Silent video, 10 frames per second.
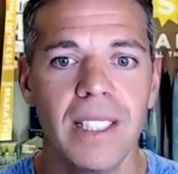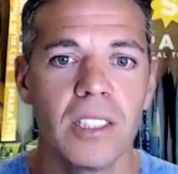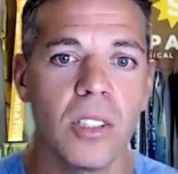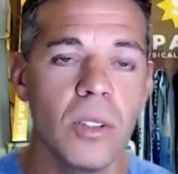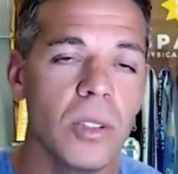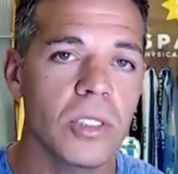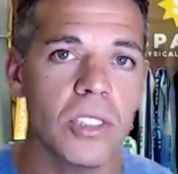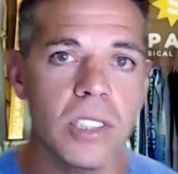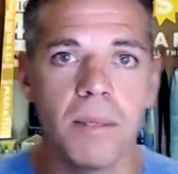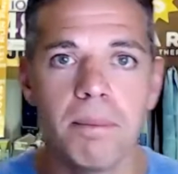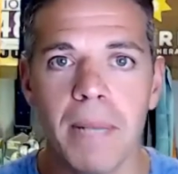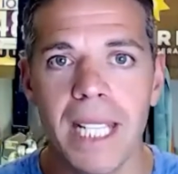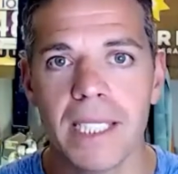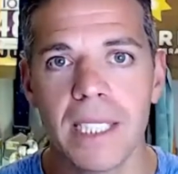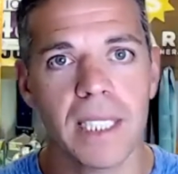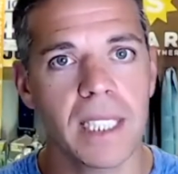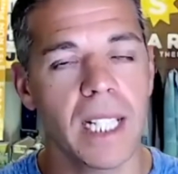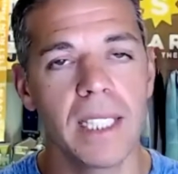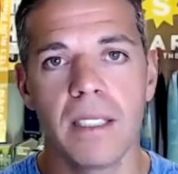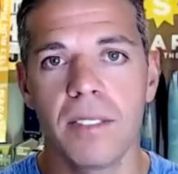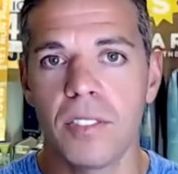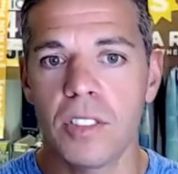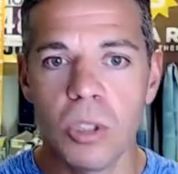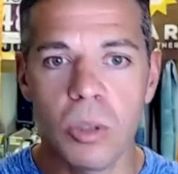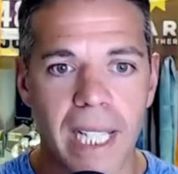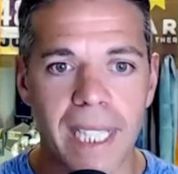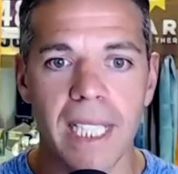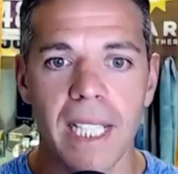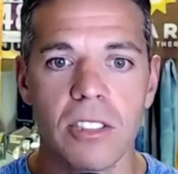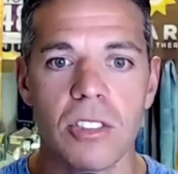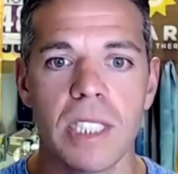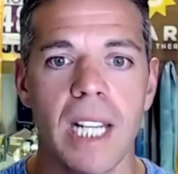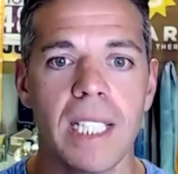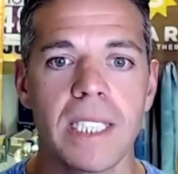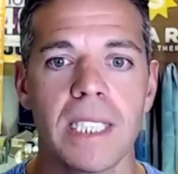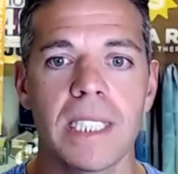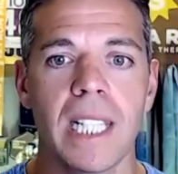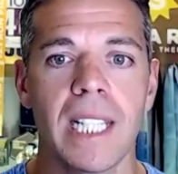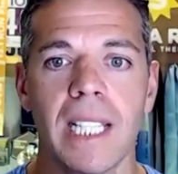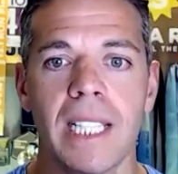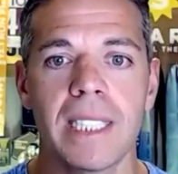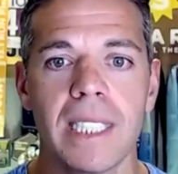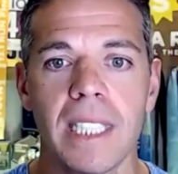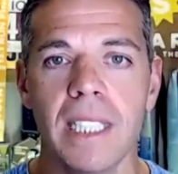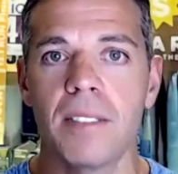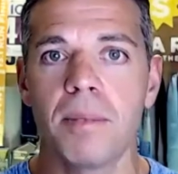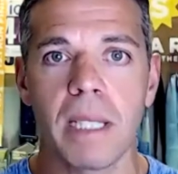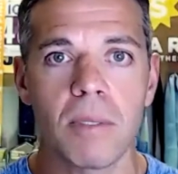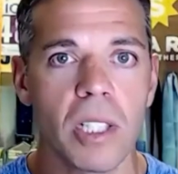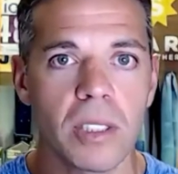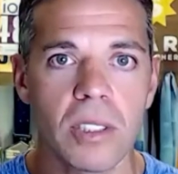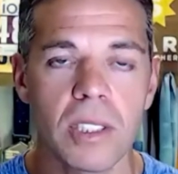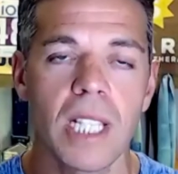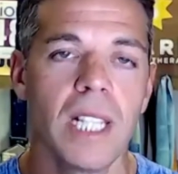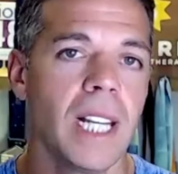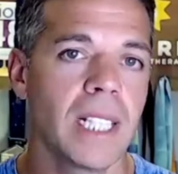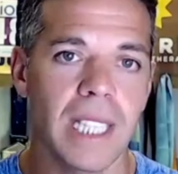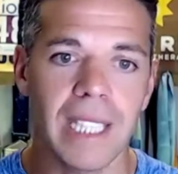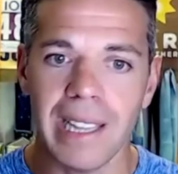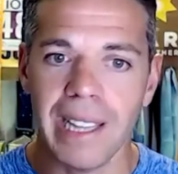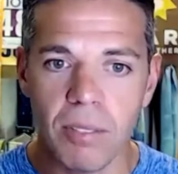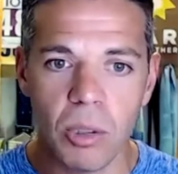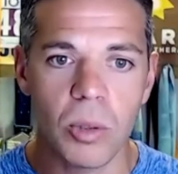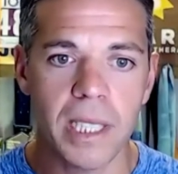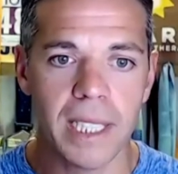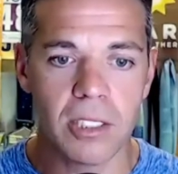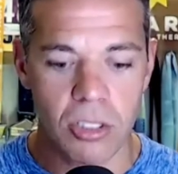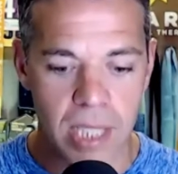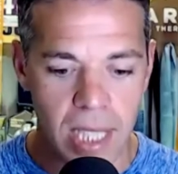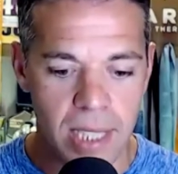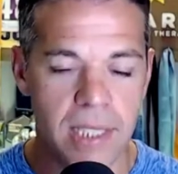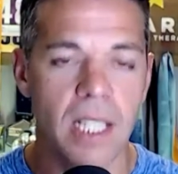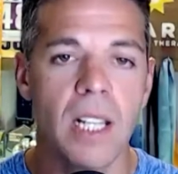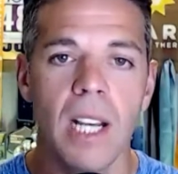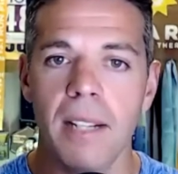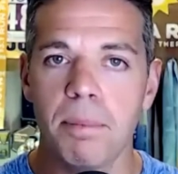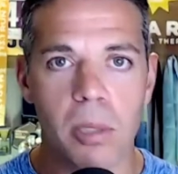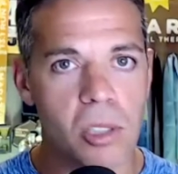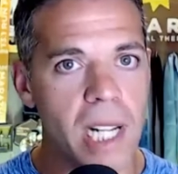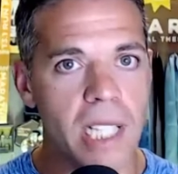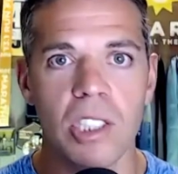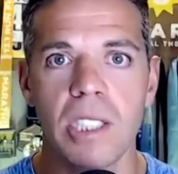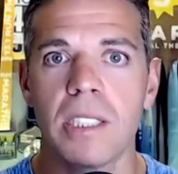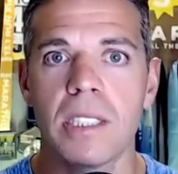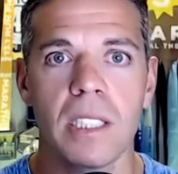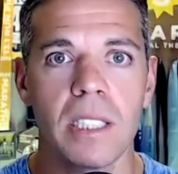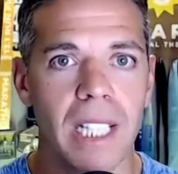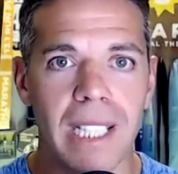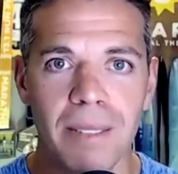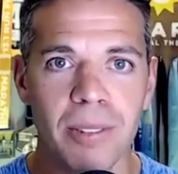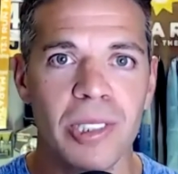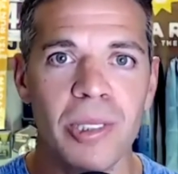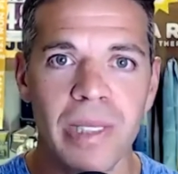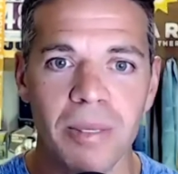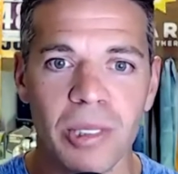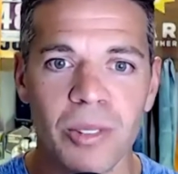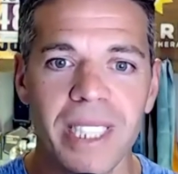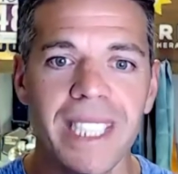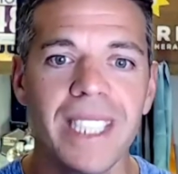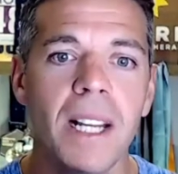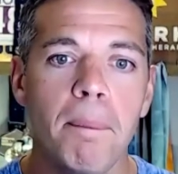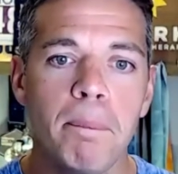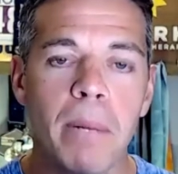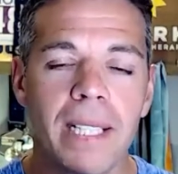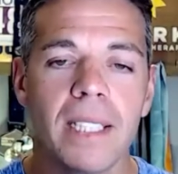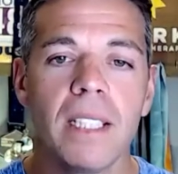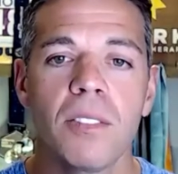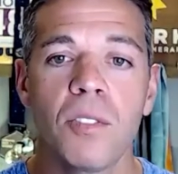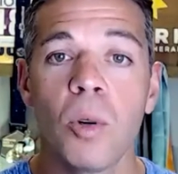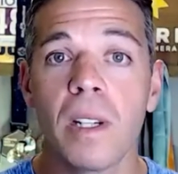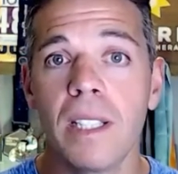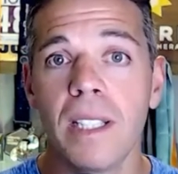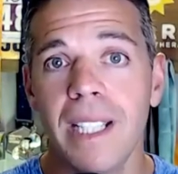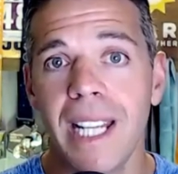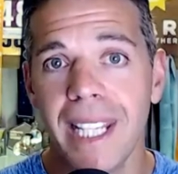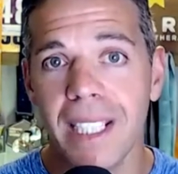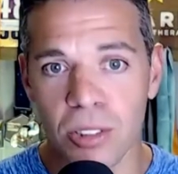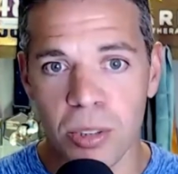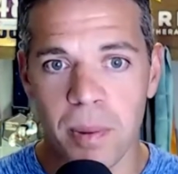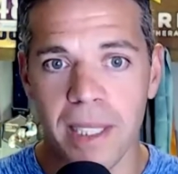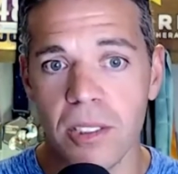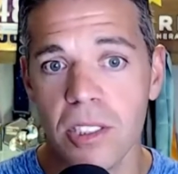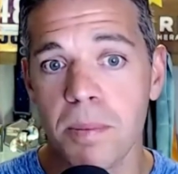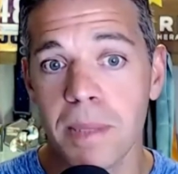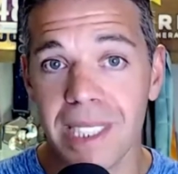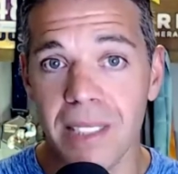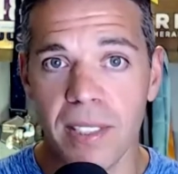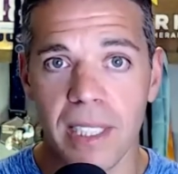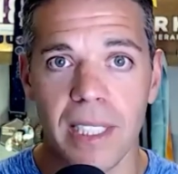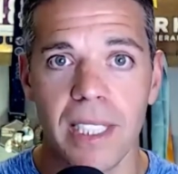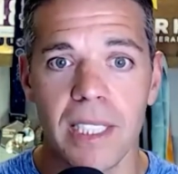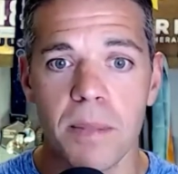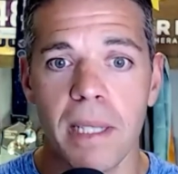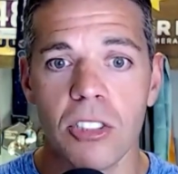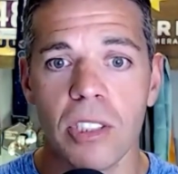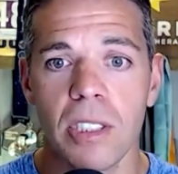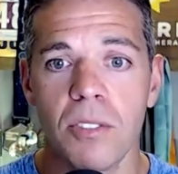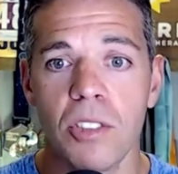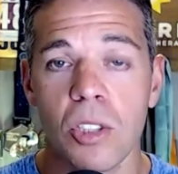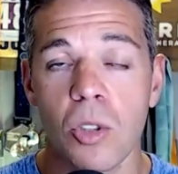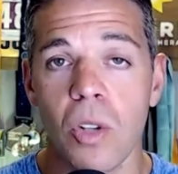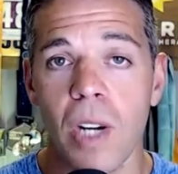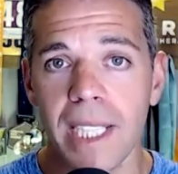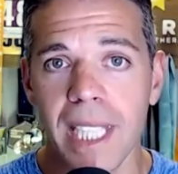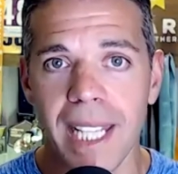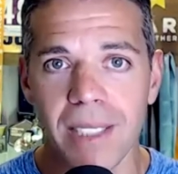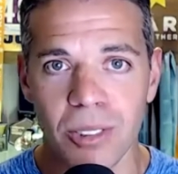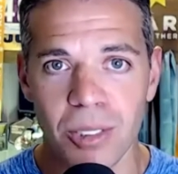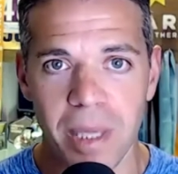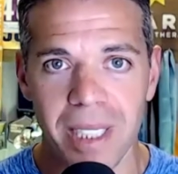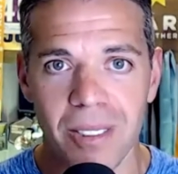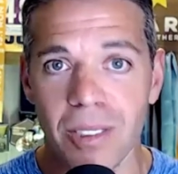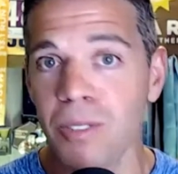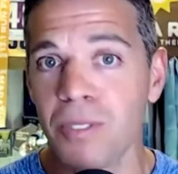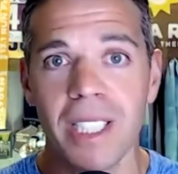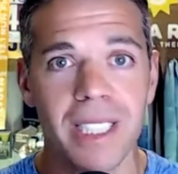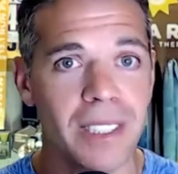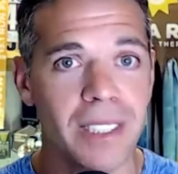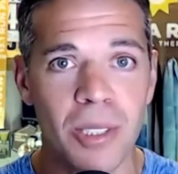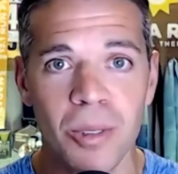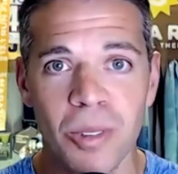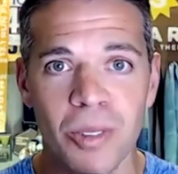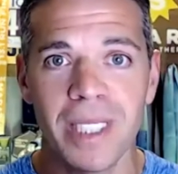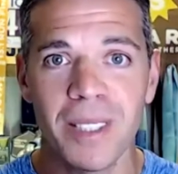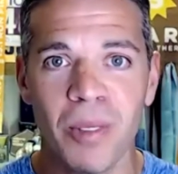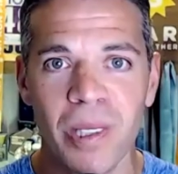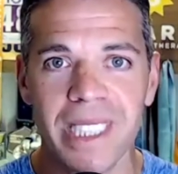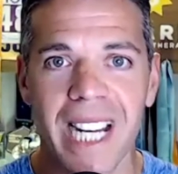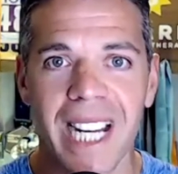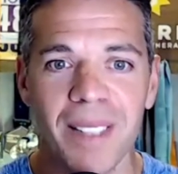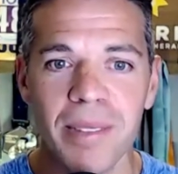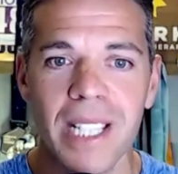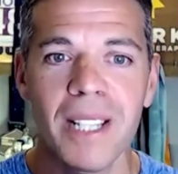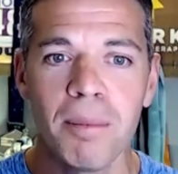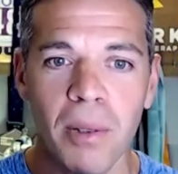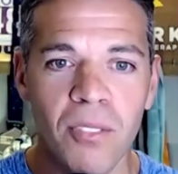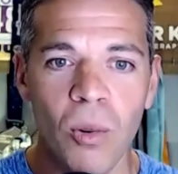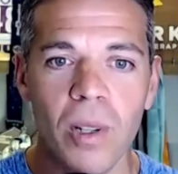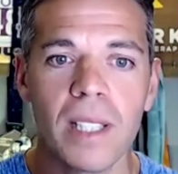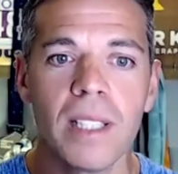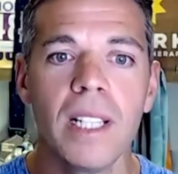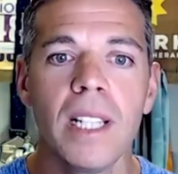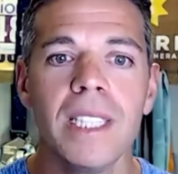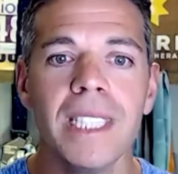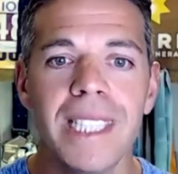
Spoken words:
So those are some basic kind of two-legged exercises that I like to give my runners as like level 1 exercise. I have progressions on kind of level 2, level 3, but for ankle sprainers specifically, especially if you're a chronic ankle sprainer or you've done it 2, 3, 4 times before, you